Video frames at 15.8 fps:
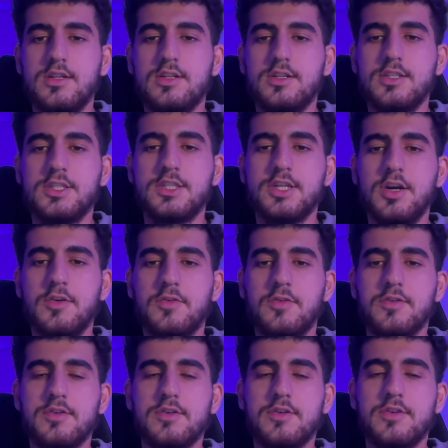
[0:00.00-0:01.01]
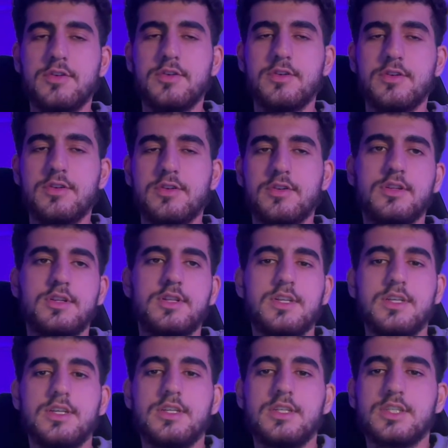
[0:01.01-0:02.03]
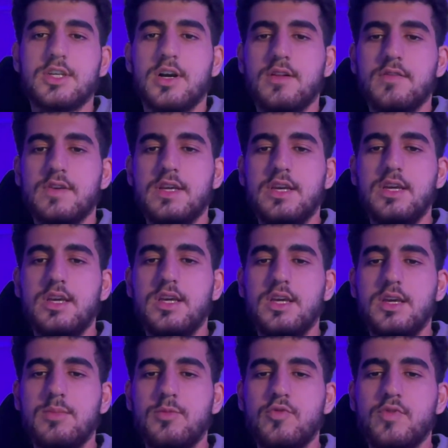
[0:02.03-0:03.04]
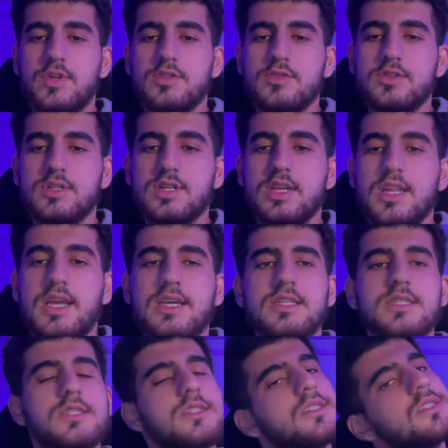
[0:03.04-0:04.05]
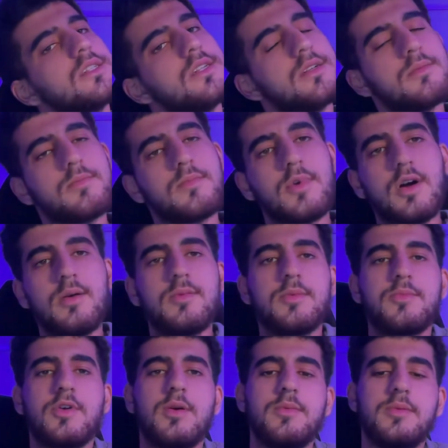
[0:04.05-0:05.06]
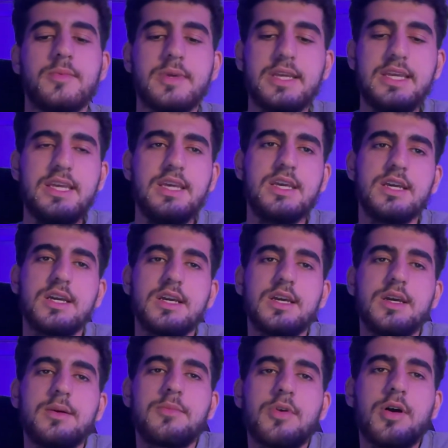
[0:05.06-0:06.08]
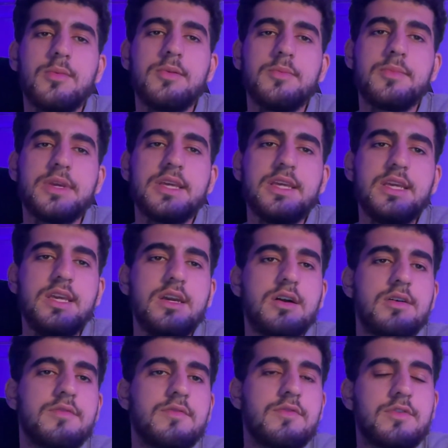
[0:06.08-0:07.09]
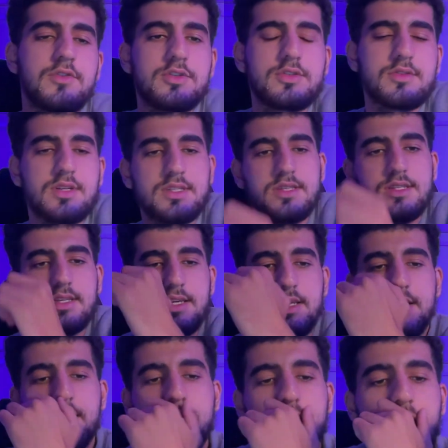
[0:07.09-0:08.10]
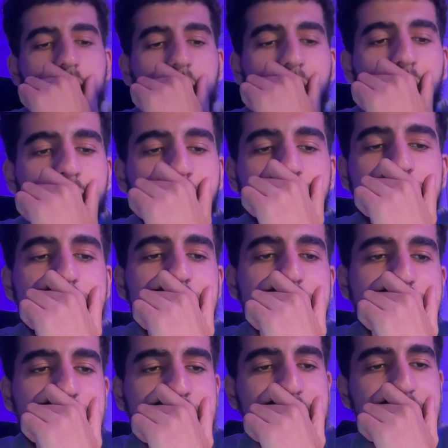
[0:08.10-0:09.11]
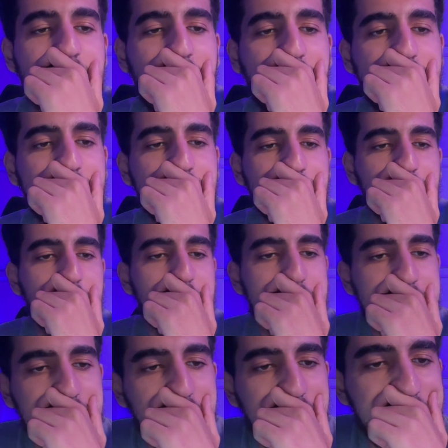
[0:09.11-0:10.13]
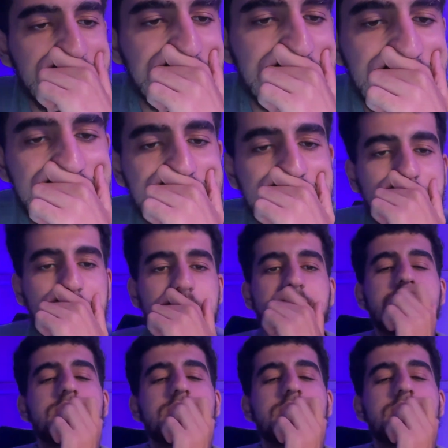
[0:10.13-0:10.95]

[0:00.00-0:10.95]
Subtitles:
So, shall we move on to the next problem? Problem E. Problem E, unfortunately, I used stack for solving it, but